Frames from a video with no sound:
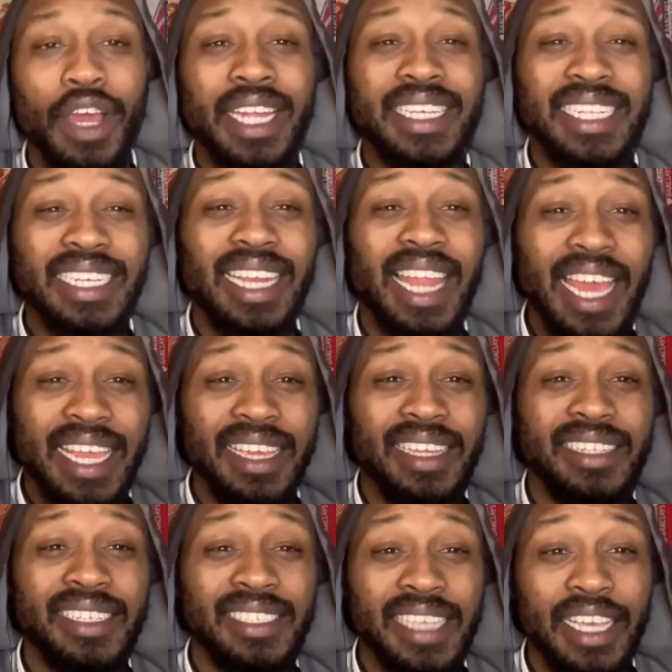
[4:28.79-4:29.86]
I did
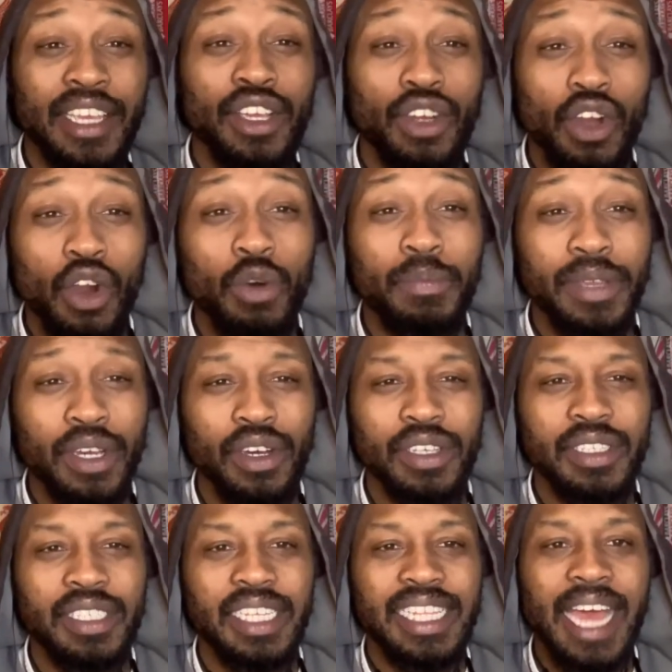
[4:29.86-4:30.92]
like the second goal
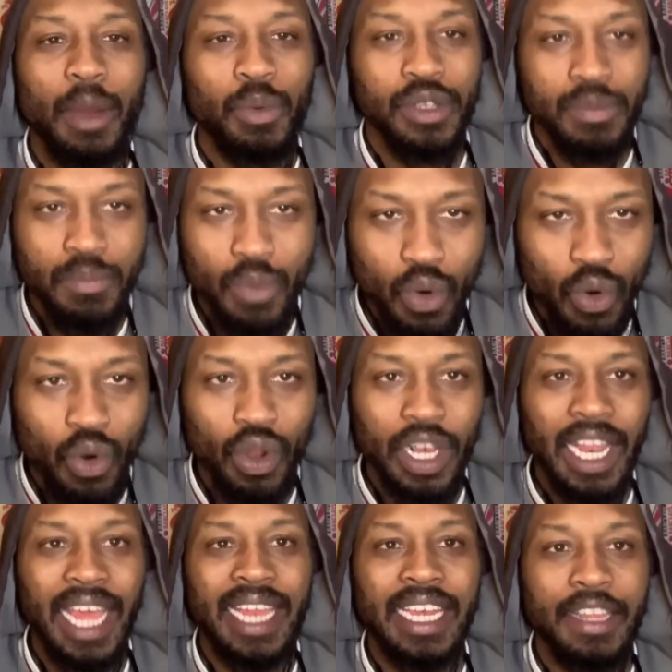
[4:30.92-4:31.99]
because that was more
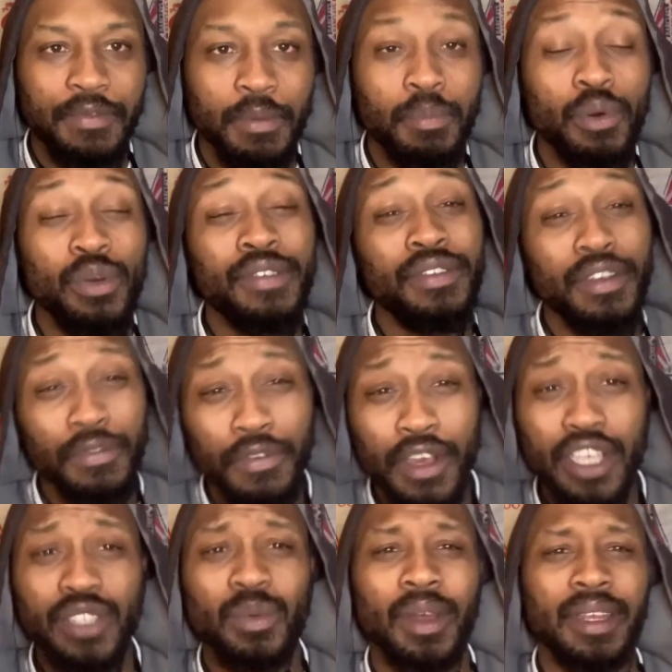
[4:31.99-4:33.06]
like Liverpool, even the
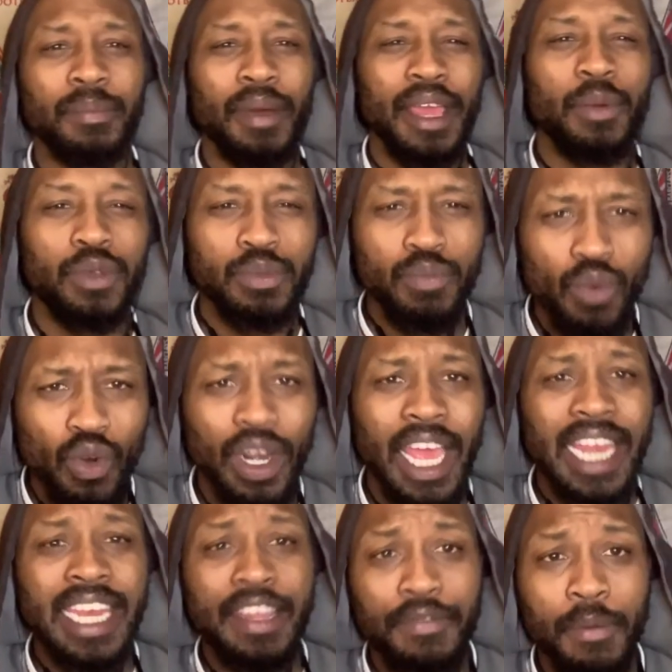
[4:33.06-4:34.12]
first one, but it was more
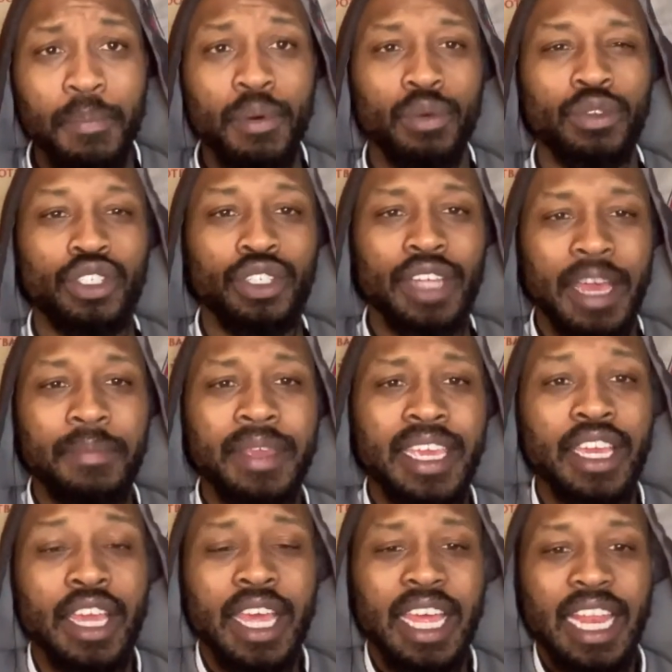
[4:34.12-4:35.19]
like Liverpool, do you know what I
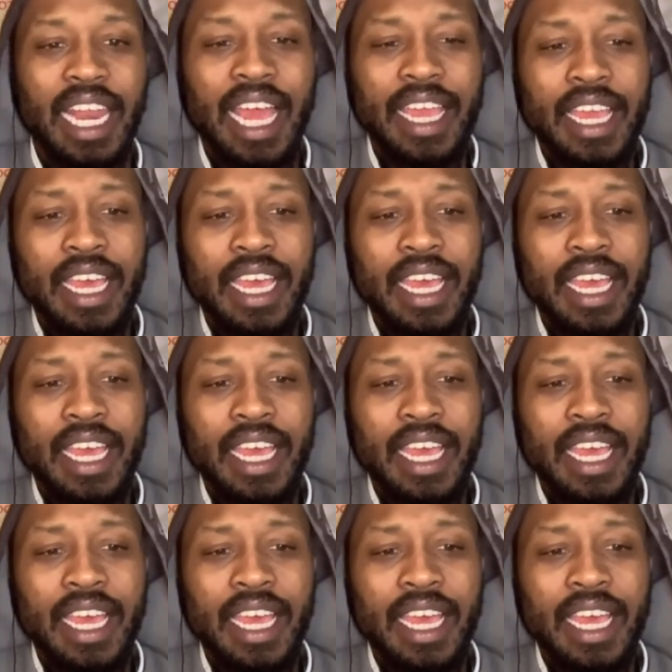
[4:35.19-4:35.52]
mean? Like